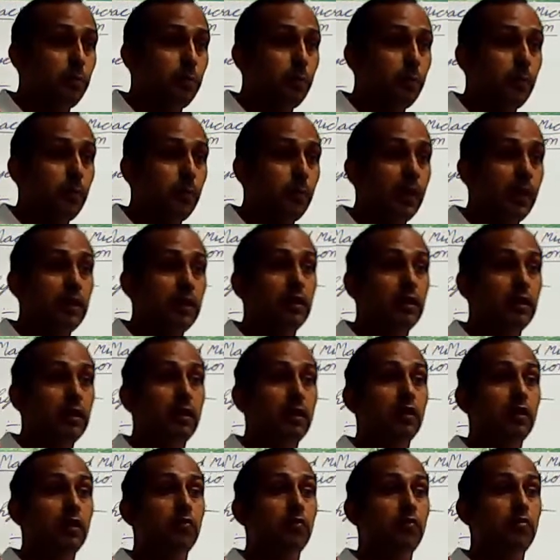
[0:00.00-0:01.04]

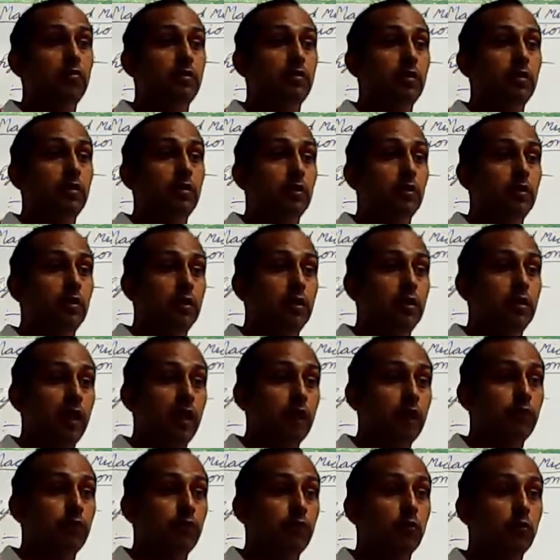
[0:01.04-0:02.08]
finally
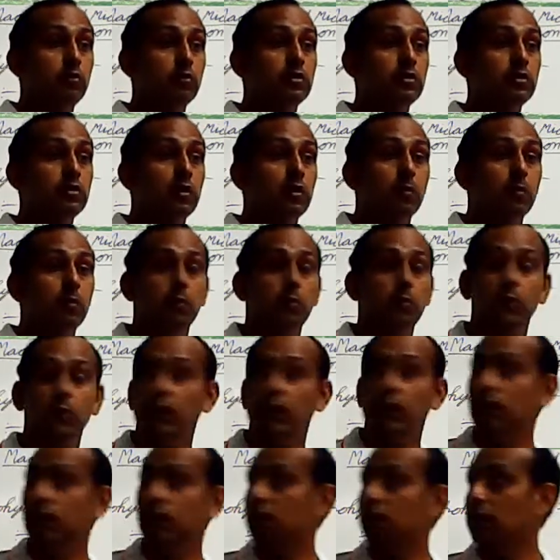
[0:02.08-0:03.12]
dry fruits,
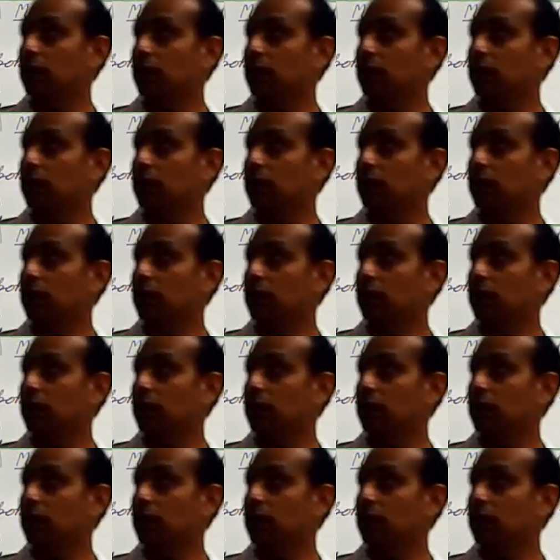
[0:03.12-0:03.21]
meat,